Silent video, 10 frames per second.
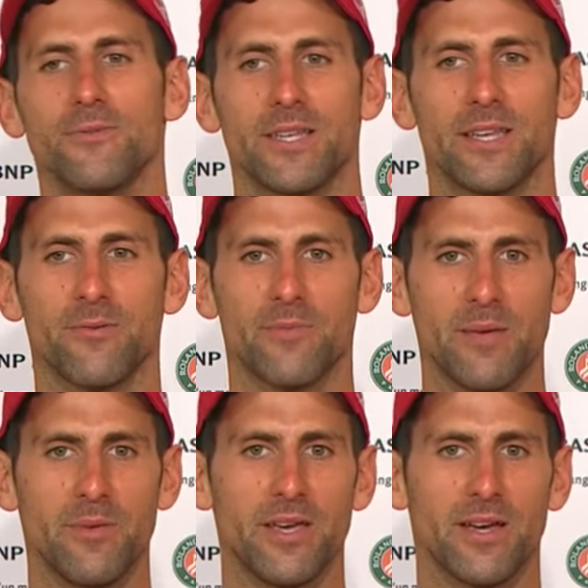When
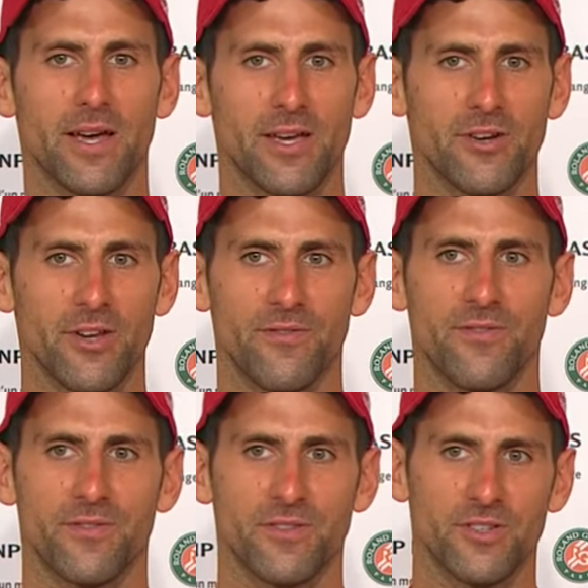maybe I could have
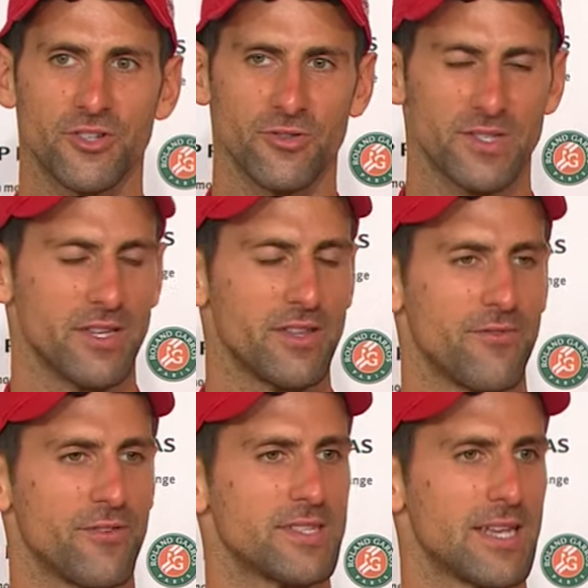chosen a
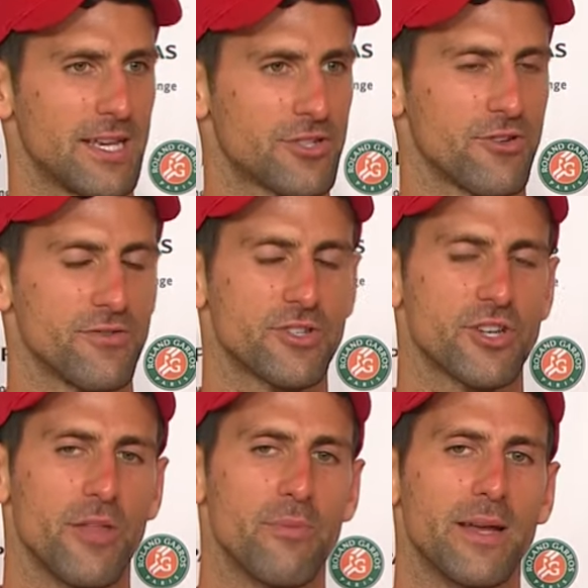different selection of the shot.